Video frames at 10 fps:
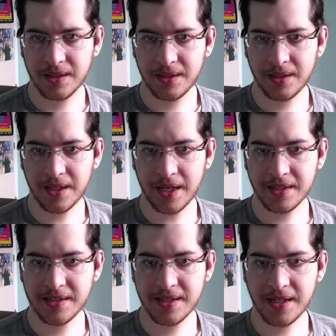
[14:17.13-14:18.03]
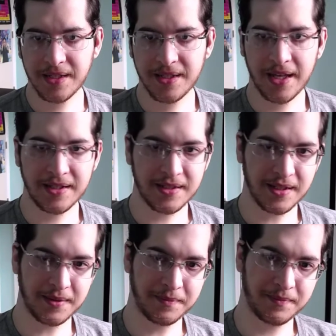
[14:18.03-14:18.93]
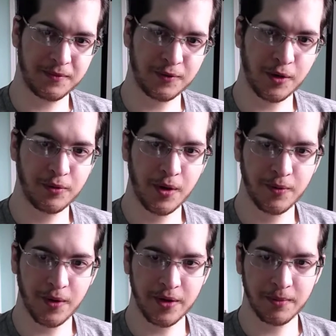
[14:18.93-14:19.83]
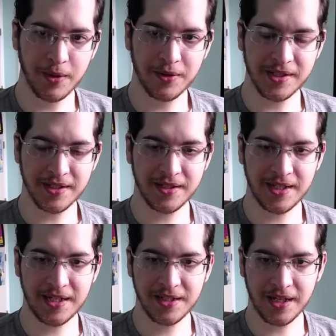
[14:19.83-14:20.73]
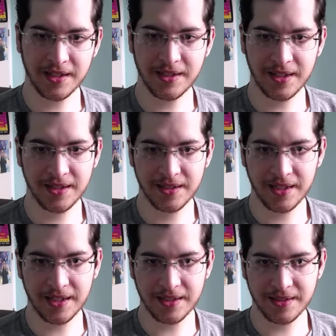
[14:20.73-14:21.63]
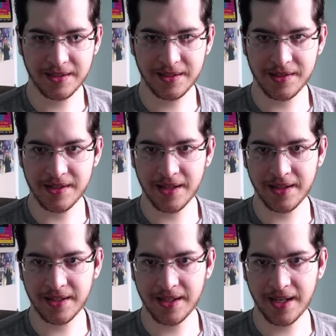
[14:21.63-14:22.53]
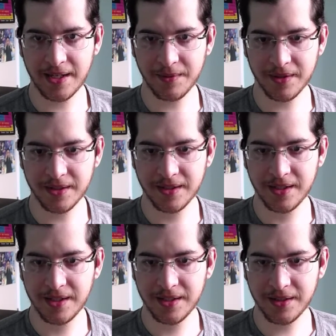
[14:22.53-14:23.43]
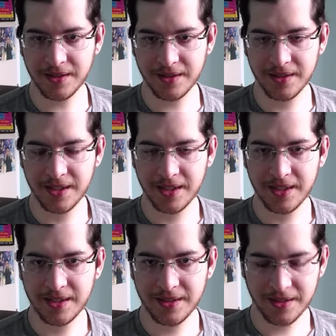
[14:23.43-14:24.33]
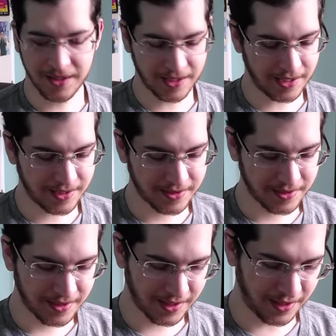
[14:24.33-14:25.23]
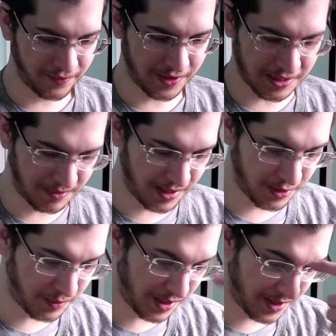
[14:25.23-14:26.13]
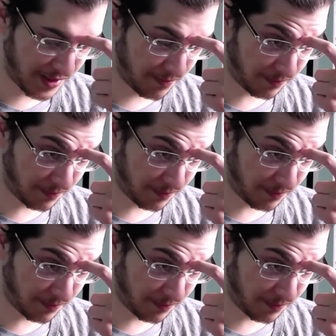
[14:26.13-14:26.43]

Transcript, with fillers: I decided that Row, Row, Row Your Boat is a sea shanty, and there's nothing that anyone could convince me otherwise.